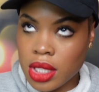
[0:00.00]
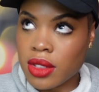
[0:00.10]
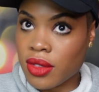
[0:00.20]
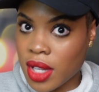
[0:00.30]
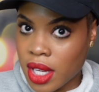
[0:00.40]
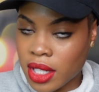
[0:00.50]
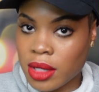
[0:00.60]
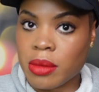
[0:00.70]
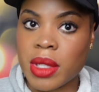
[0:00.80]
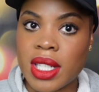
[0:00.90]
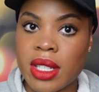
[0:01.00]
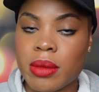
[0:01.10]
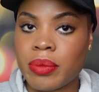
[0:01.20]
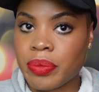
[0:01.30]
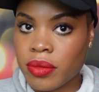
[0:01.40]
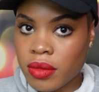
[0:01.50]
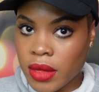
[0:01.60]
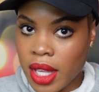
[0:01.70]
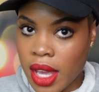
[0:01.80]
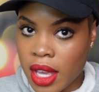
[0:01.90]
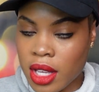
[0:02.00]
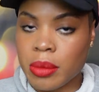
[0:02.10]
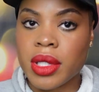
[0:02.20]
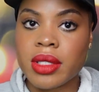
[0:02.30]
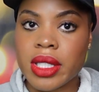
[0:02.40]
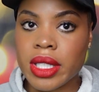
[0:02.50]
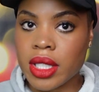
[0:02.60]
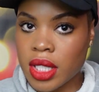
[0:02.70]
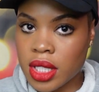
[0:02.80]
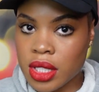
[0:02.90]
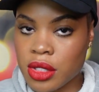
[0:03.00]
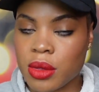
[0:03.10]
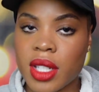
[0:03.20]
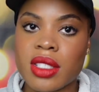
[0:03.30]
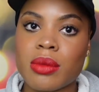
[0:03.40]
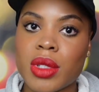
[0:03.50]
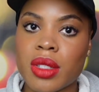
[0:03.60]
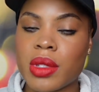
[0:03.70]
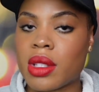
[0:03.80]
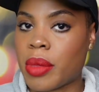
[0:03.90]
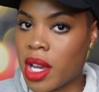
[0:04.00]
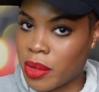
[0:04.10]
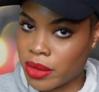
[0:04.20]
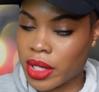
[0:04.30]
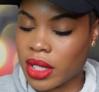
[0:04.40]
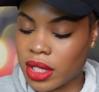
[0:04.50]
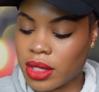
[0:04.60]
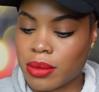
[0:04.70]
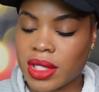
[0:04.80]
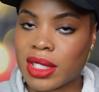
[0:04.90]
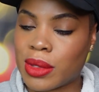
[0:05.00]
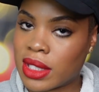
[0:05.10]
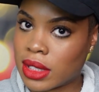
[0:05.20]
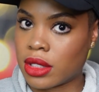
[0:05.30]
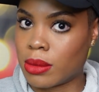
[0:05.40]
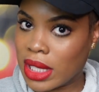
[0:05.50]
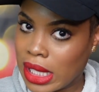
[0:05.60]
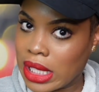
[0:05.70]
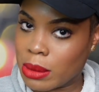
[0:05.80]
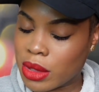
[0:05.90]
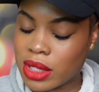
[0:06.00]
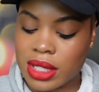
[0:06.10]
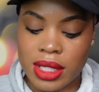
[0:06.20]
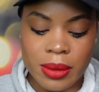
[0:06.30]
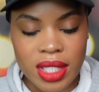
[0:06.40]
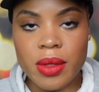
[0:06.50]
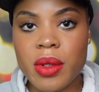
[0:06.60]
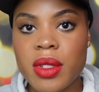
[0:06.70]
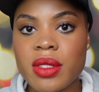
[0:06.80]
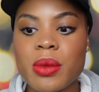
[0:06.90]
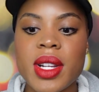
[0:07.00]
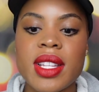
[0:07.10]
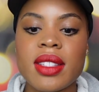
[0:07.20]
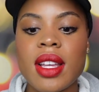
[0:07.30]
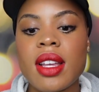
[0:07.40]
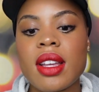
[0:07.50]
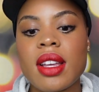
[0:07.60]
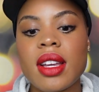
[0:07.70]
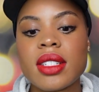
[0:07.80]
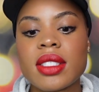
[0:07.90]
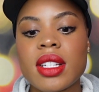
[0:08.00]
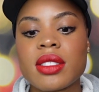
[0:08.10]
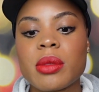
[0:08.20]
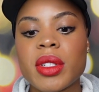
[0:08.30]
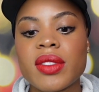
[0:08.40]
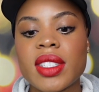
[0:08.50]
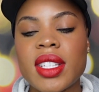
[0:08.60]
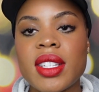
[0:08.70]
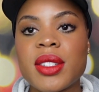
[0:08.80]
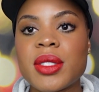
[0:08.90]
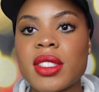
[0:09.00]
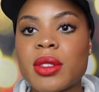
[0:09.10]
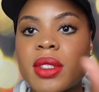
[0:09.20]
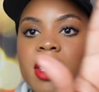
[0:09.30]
vibe, meaning cap hoodie situation, but with a popping red lip, because we're still a little bit glamorous here. So we went with Anastasia Beverly Hills Liquid